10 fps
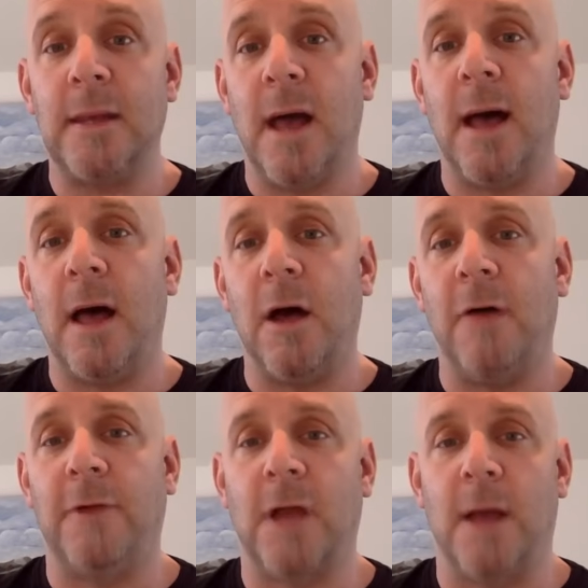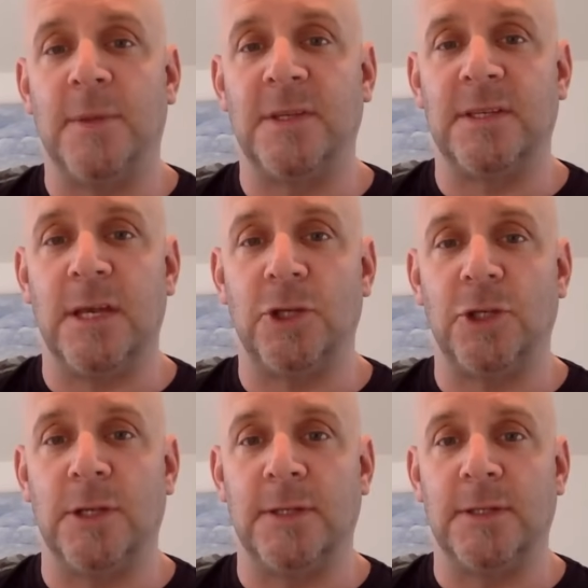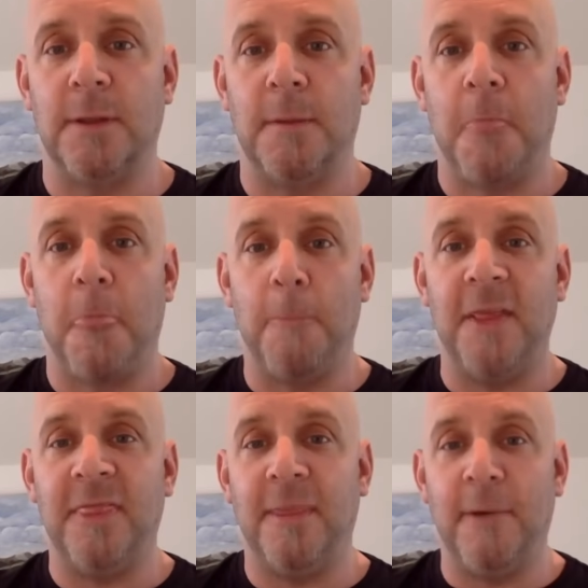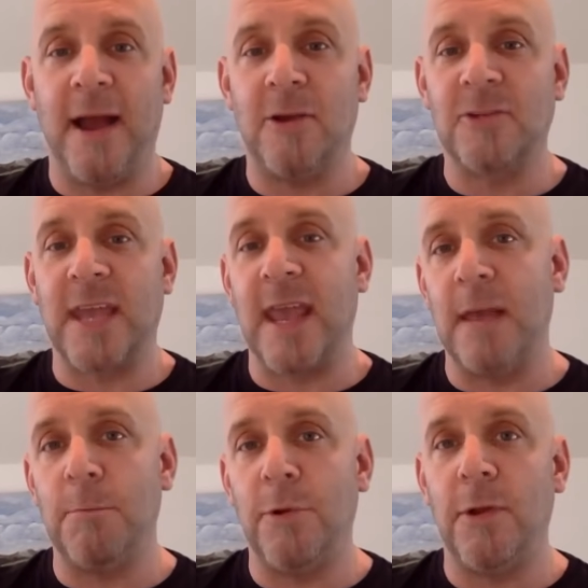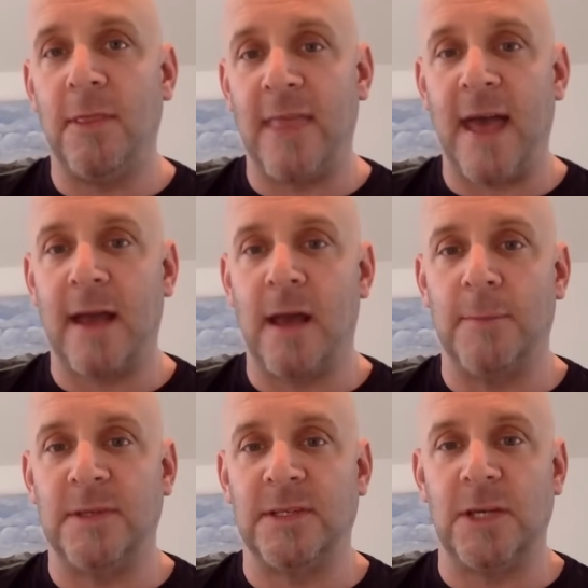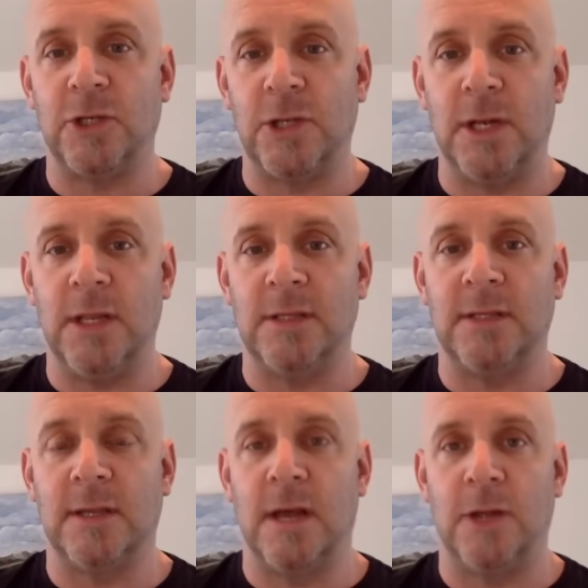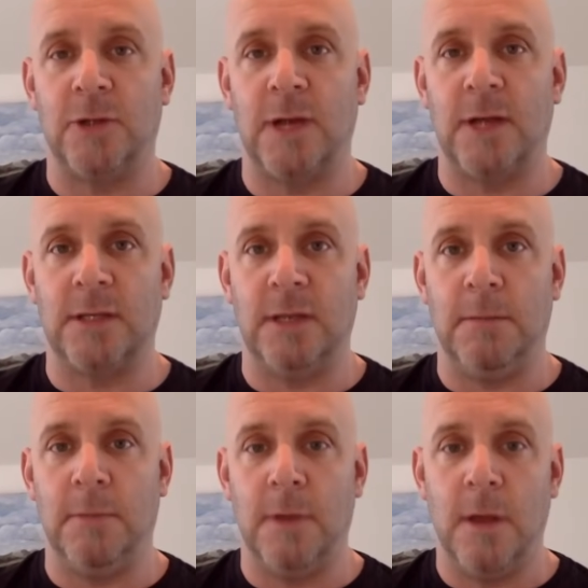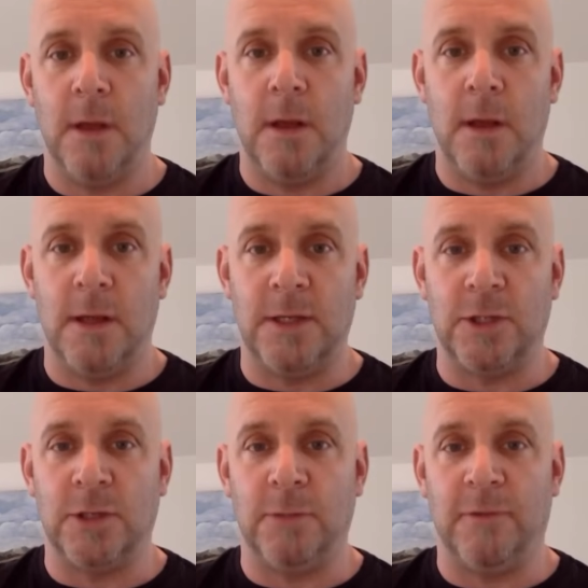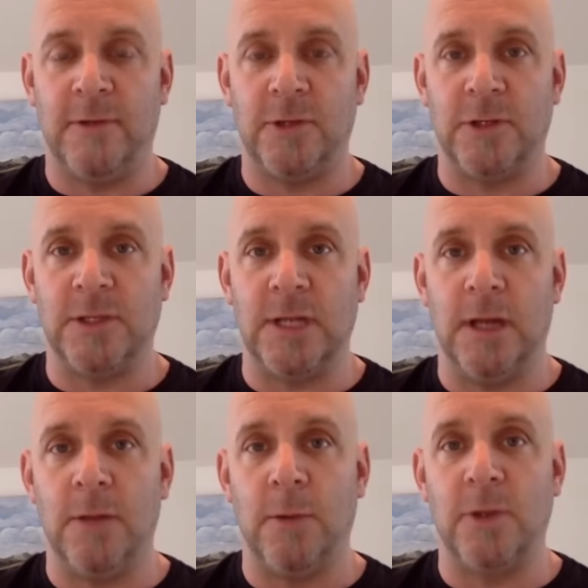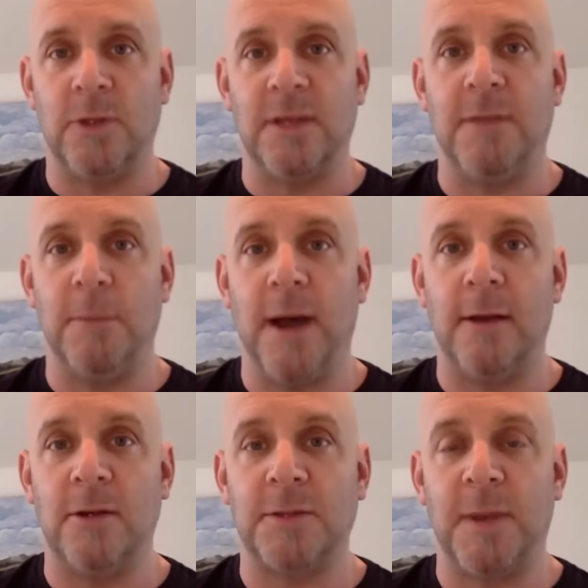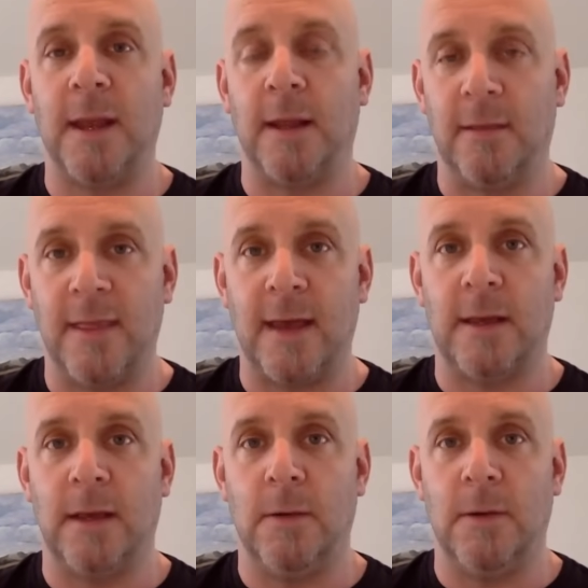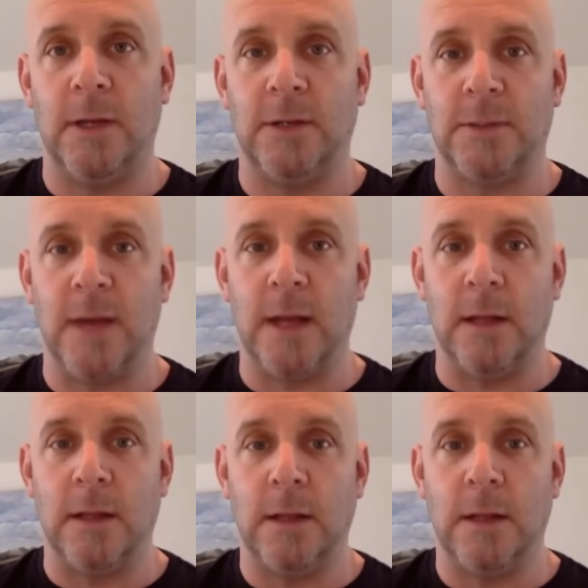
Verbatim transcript: not offer compensations, but the buyers can put that compensation into the contract in additional provisions. In other words, if the buyer is paying, that can go in as well.